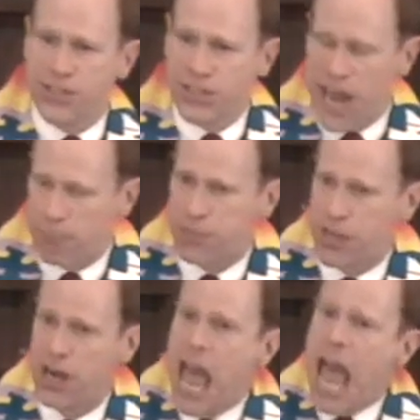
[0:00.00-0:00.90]
stepped
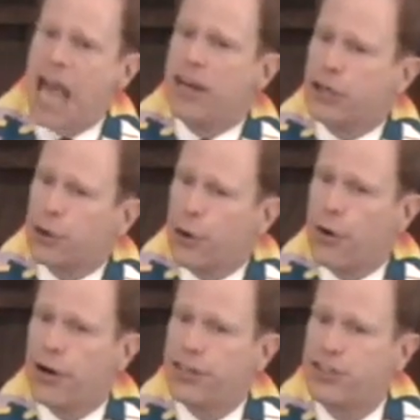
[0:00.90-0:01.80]
in and
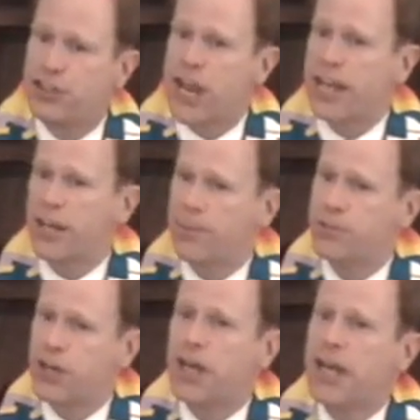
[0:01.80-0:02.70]
encouraged Jacob
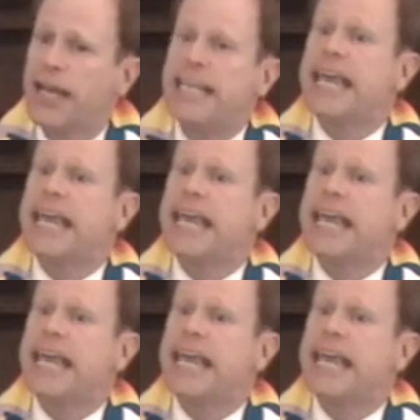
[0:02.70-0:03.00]
to